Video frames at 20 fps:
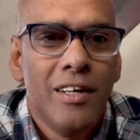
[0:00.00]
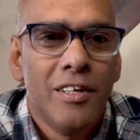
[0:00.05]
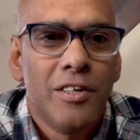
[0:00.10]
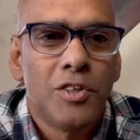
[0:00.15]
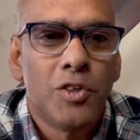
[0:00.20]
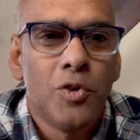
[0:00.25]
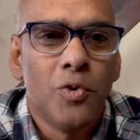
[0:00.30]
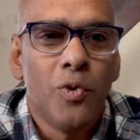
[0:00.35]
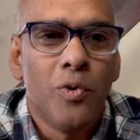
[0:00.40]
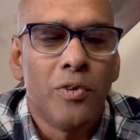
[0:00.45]

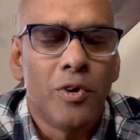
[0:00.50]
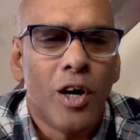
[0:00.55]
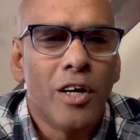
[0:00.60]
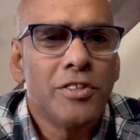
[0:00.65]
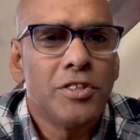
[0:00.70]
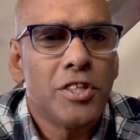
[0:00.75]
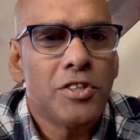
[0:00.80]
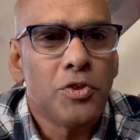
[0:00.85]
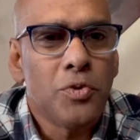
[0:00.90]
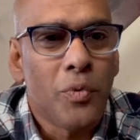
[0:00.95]
to not
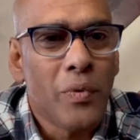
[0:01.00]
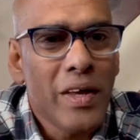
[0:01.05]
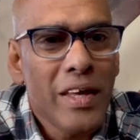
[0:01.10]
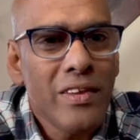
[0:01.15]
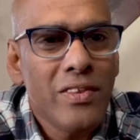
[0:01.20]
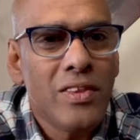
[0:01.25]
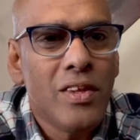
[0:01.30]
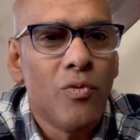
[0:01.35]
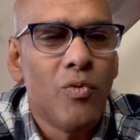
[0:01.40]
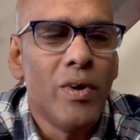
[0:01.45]
just
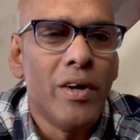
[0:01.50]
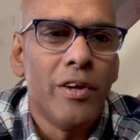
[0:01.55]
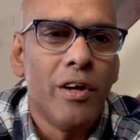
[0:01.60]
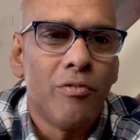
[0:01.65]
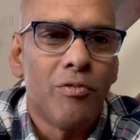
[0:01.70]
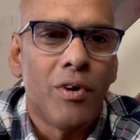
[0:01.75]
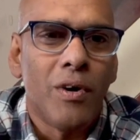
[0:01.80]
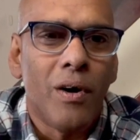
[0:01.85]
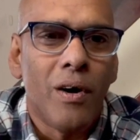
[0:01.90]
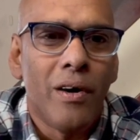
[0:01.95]
read the word of
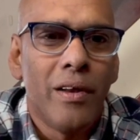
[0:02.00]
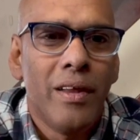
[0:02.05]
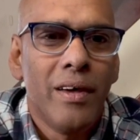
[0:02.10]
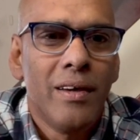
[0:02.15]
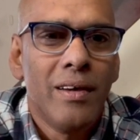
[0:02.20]
God,